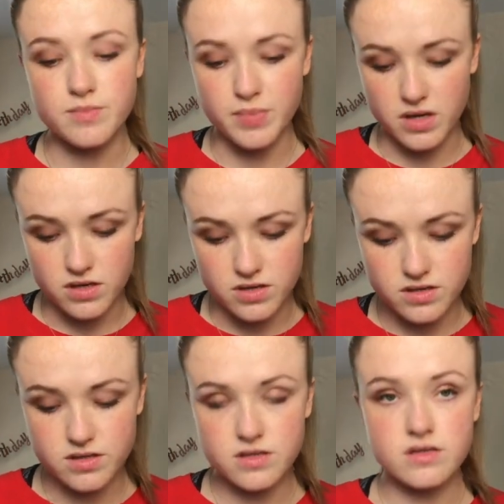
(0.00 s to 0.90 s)

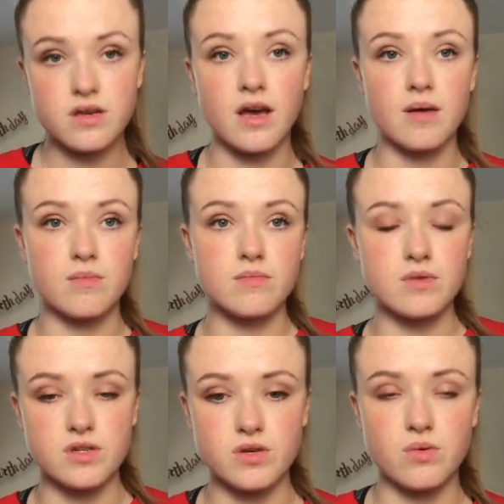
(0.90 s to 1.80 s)
because
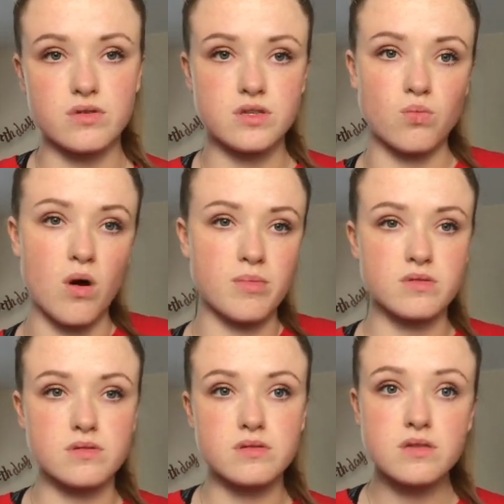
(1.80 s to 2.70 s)
you don't want to wobble